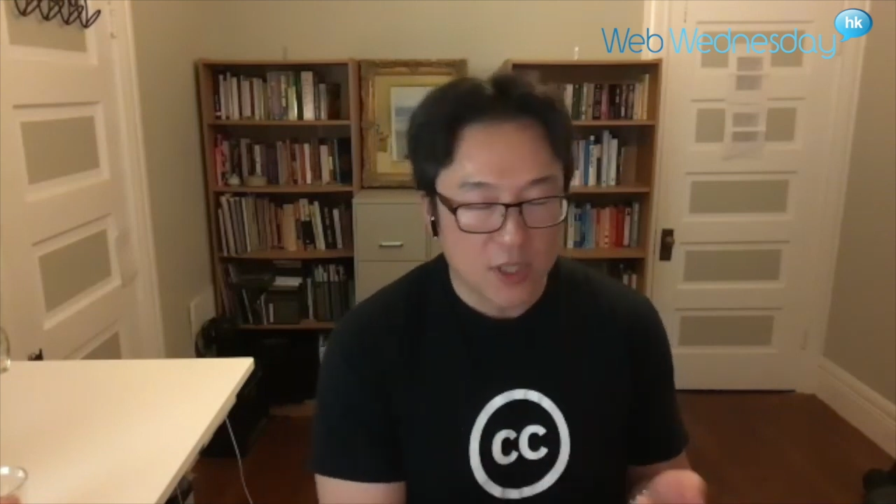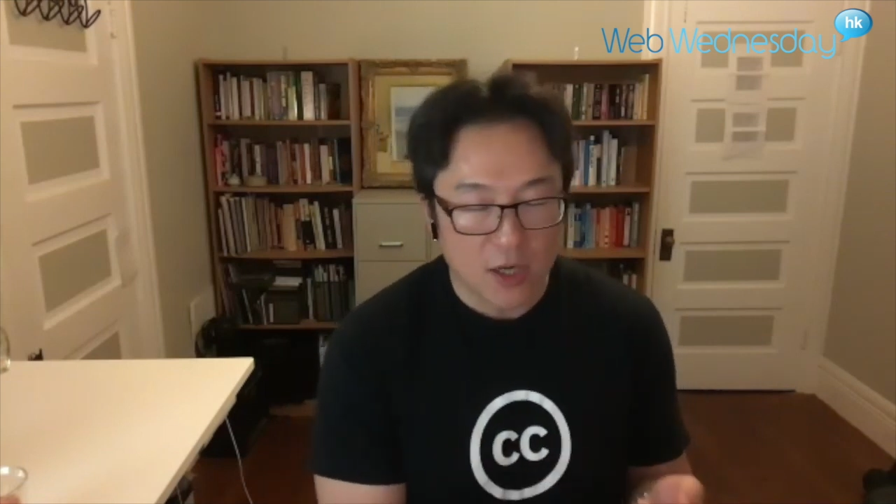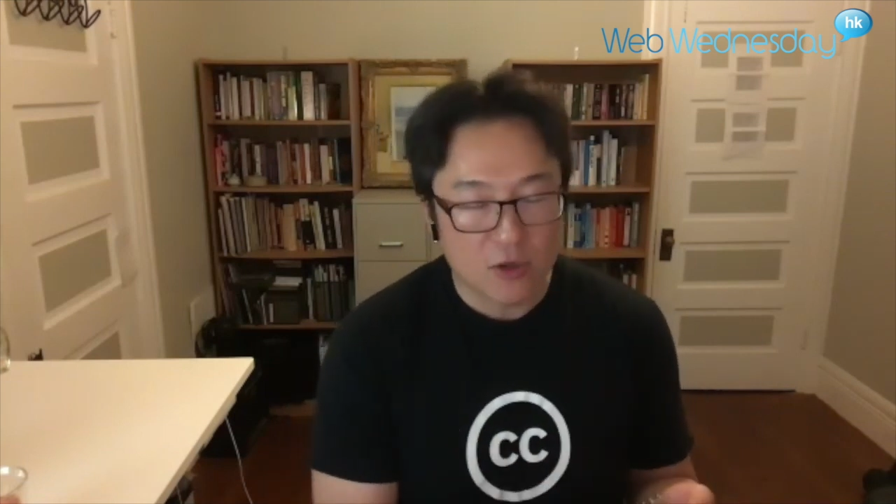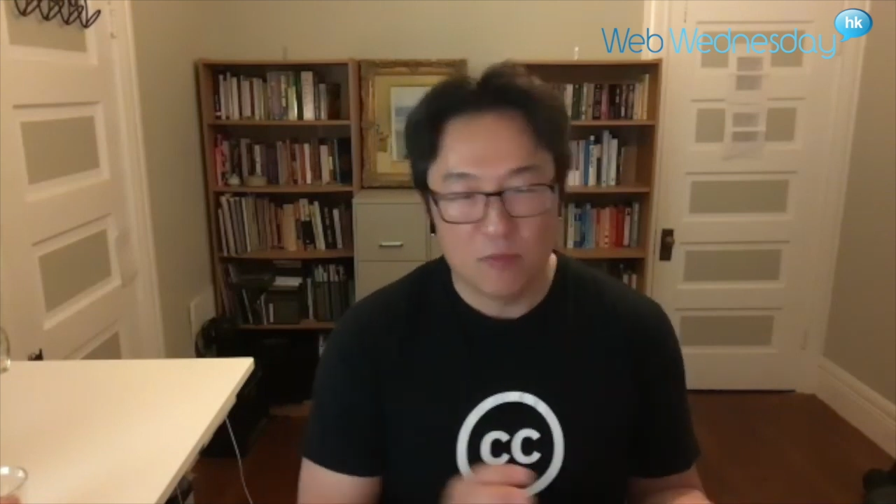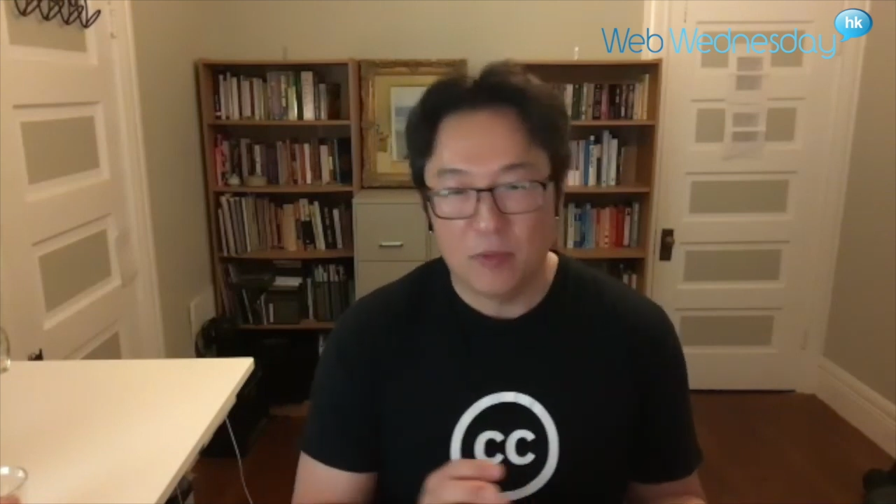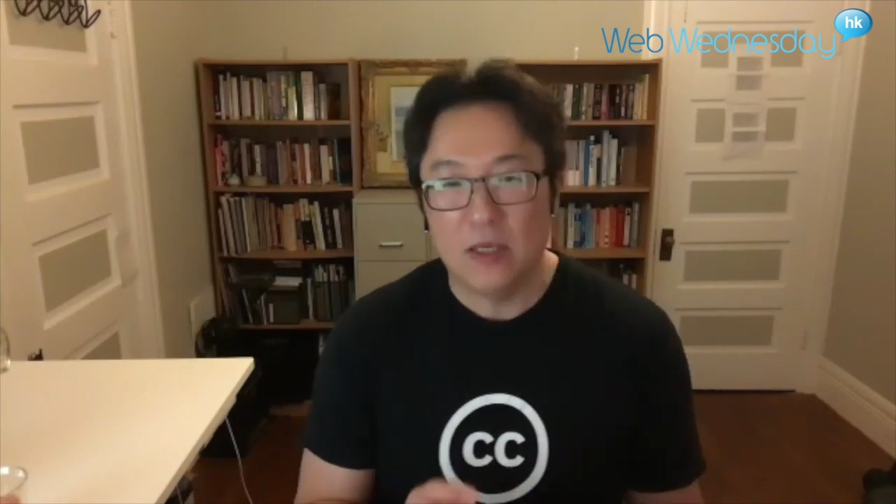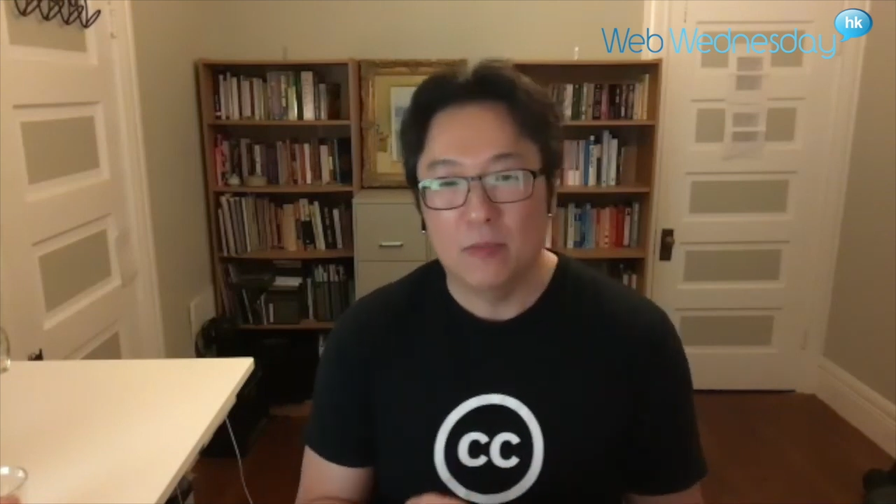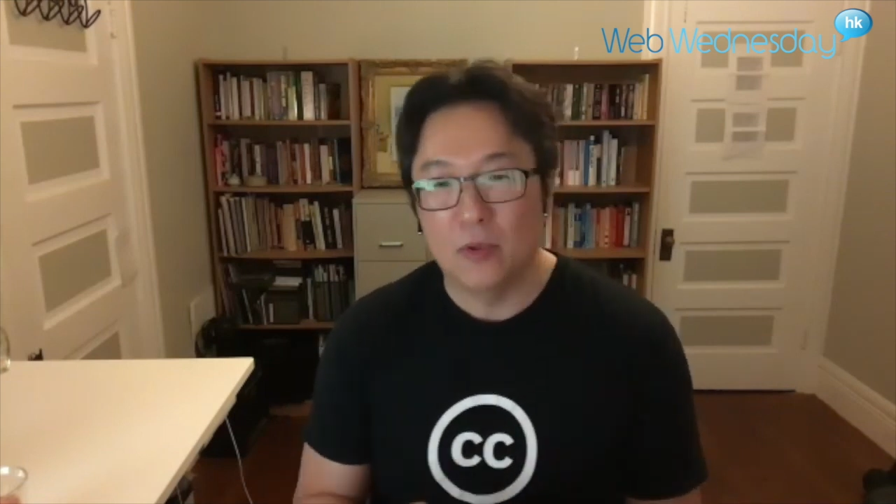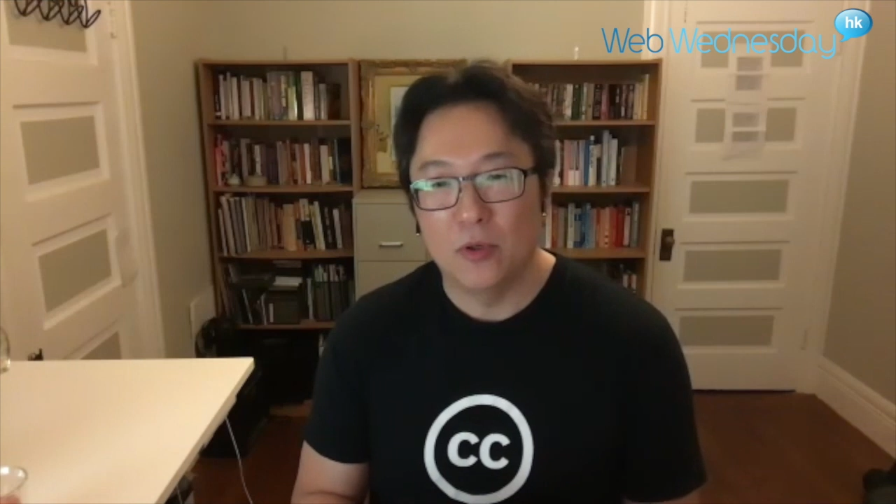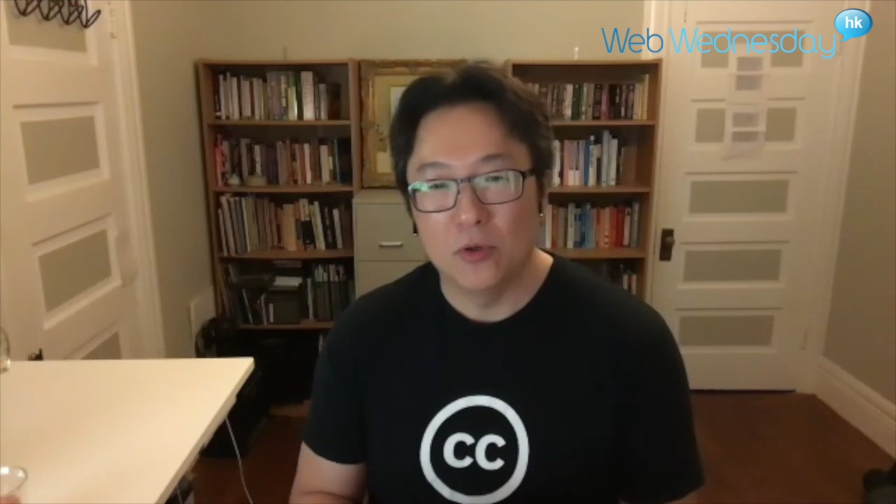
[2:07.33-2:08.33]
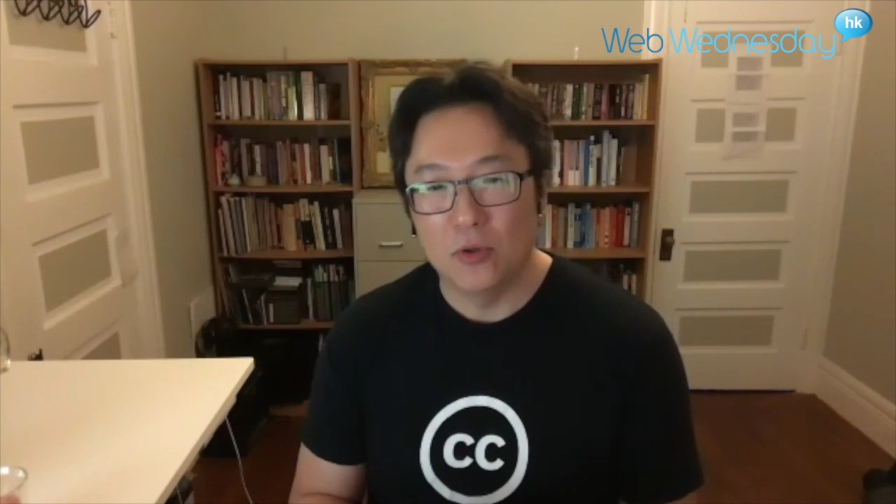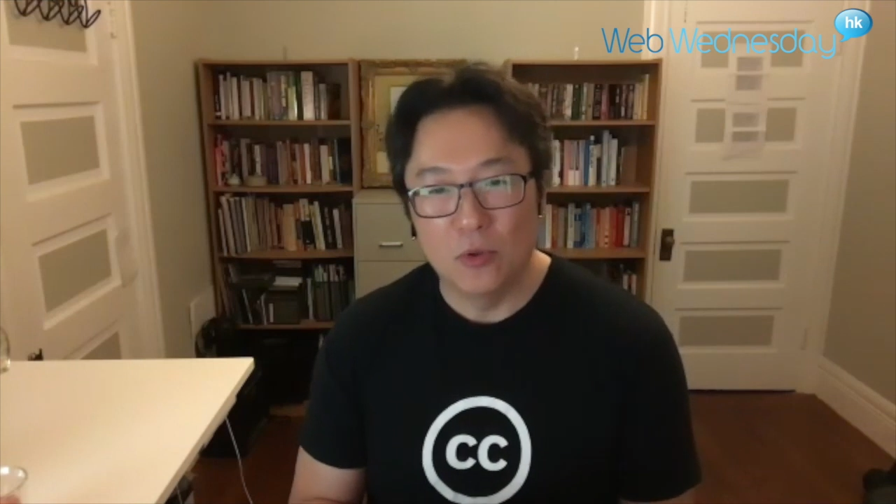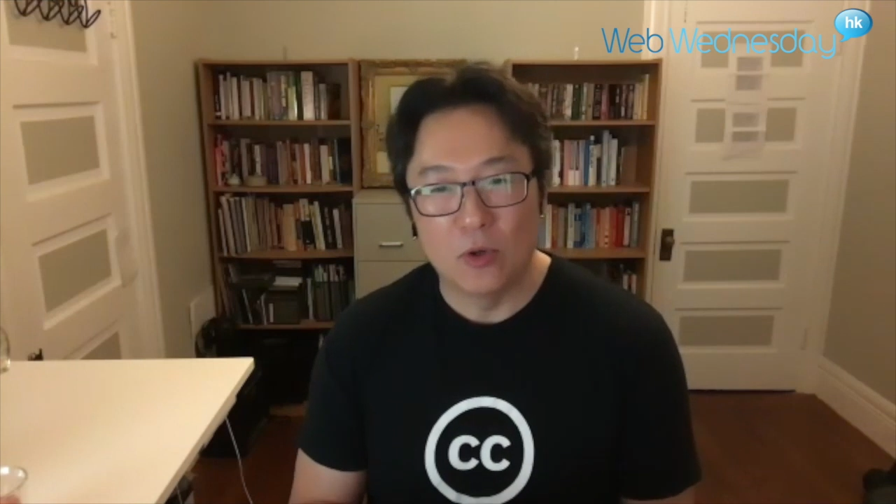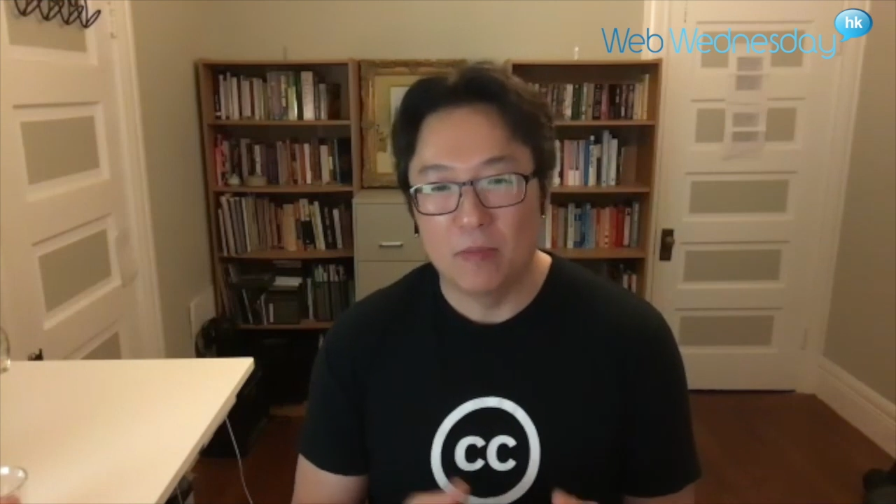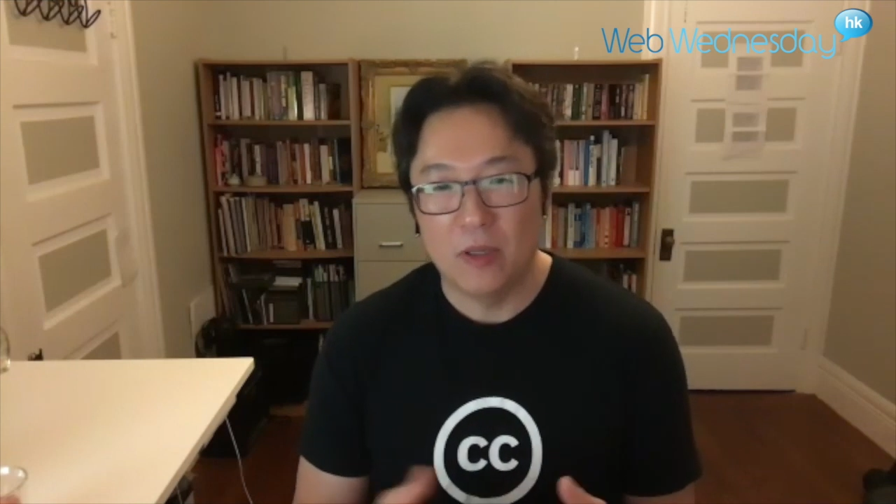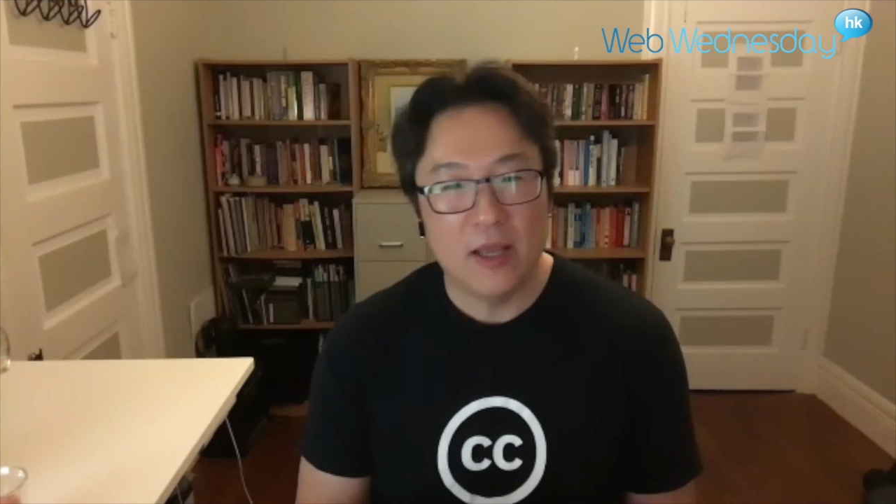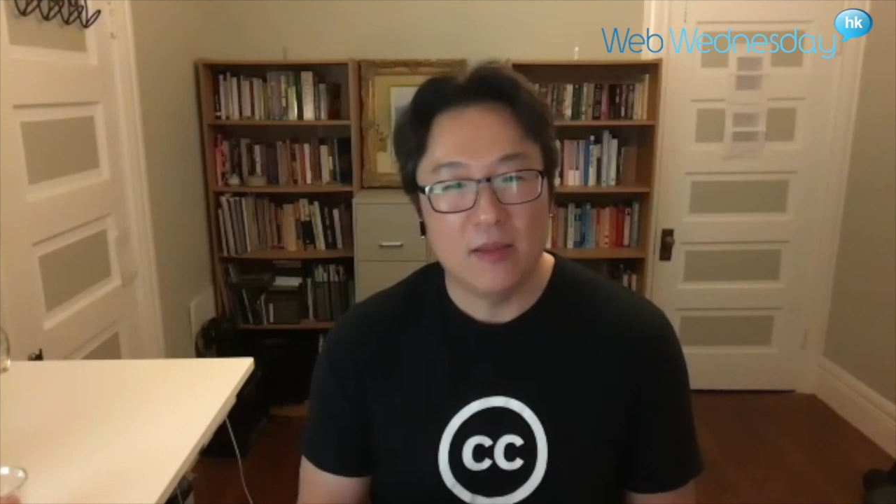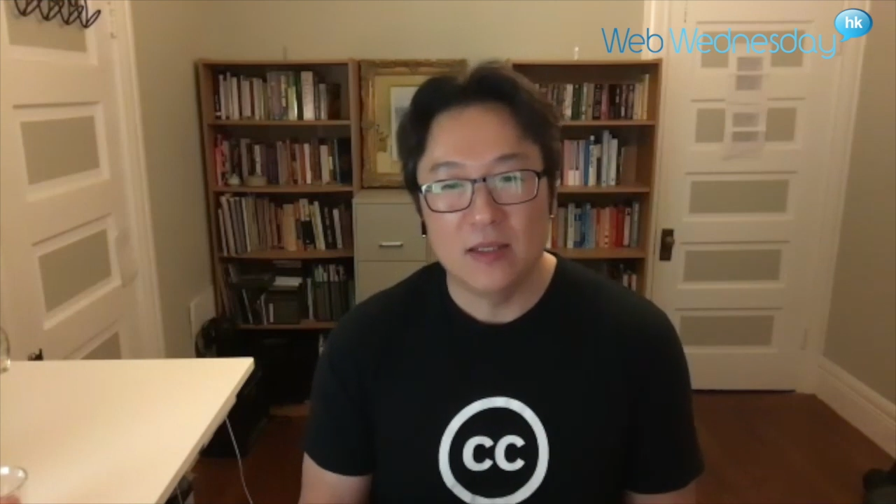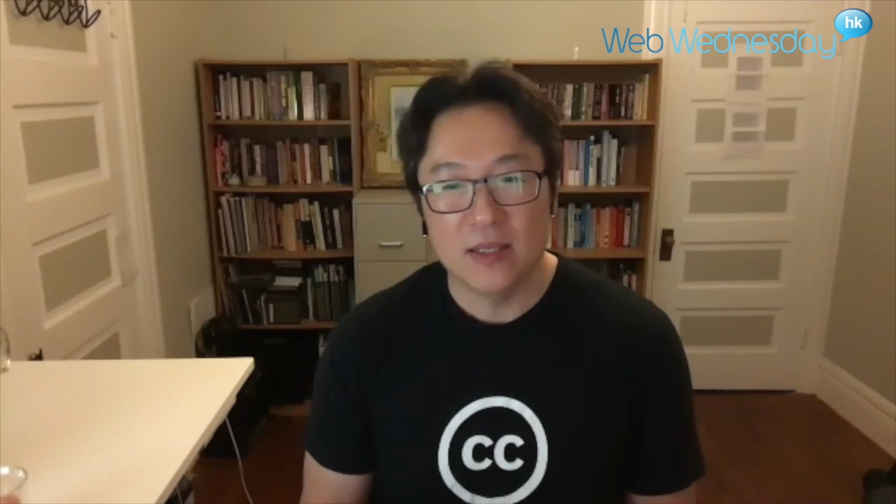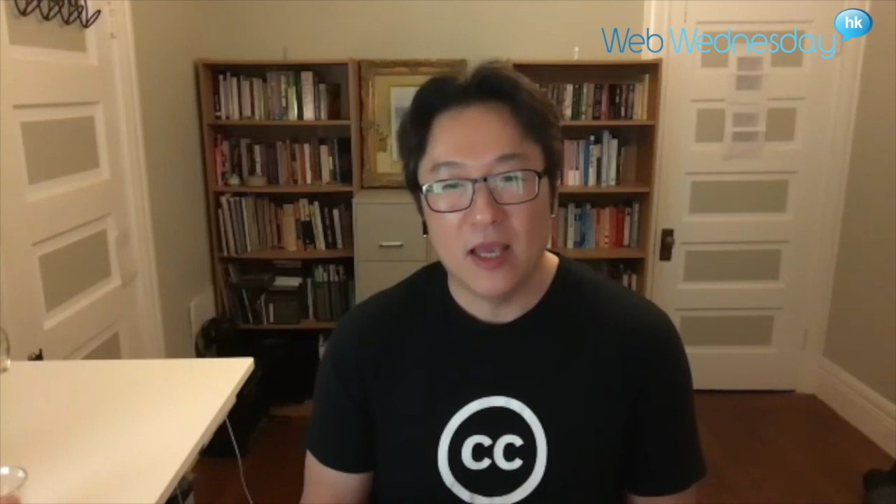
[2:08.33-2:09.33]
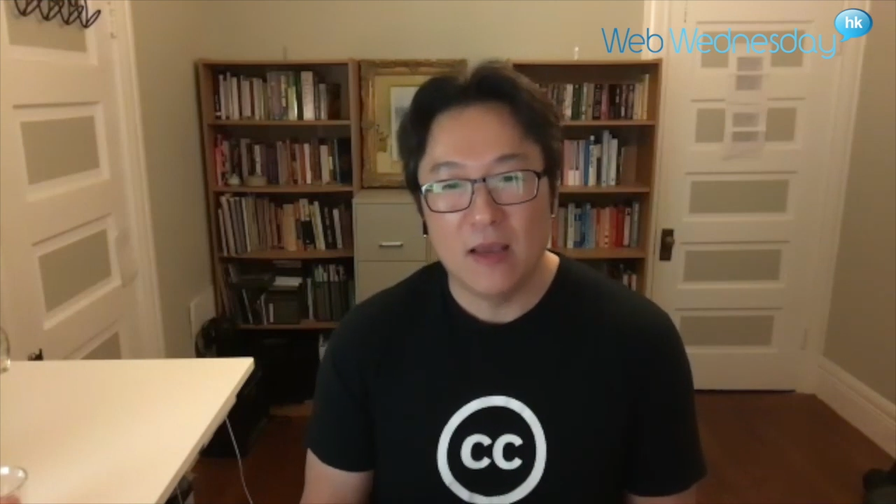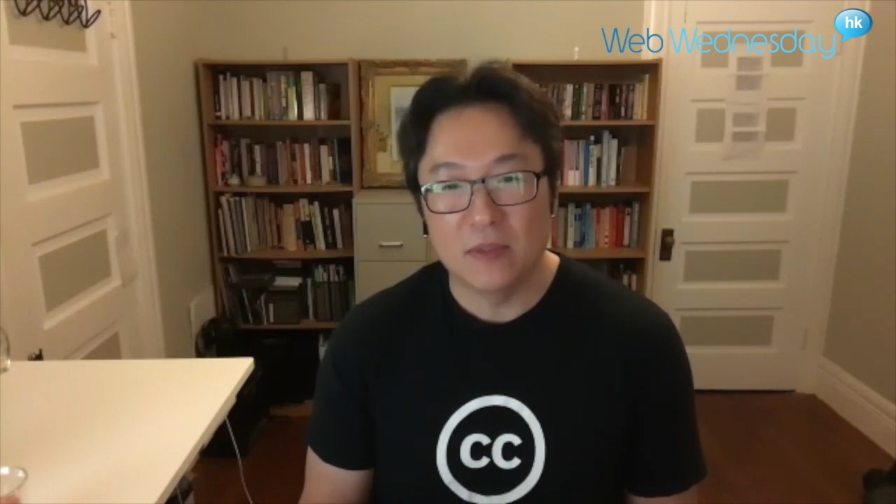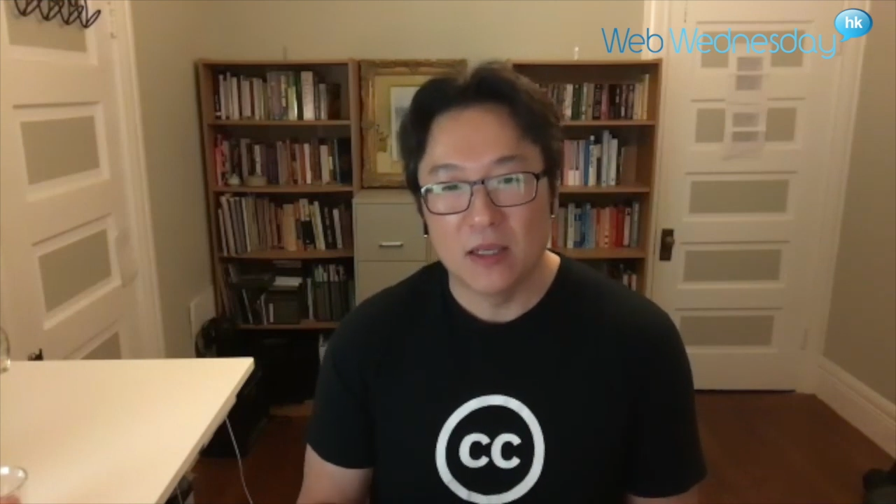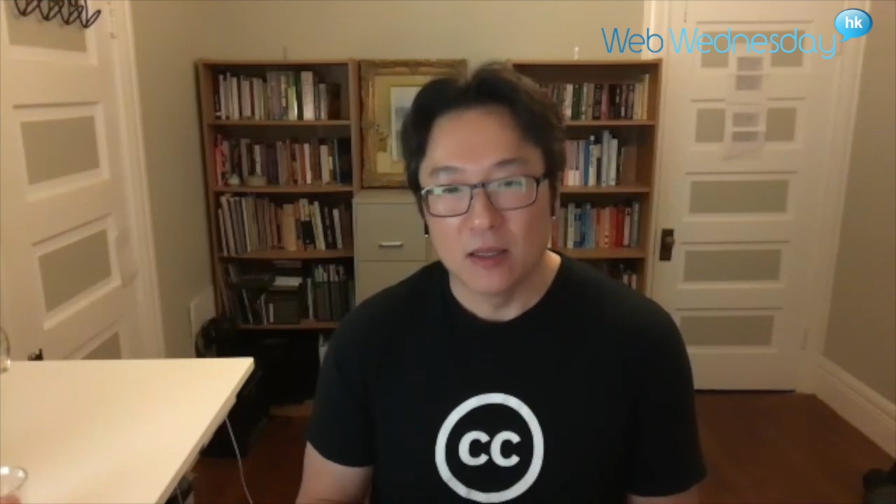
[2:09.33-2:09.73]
younger people who are playing these games,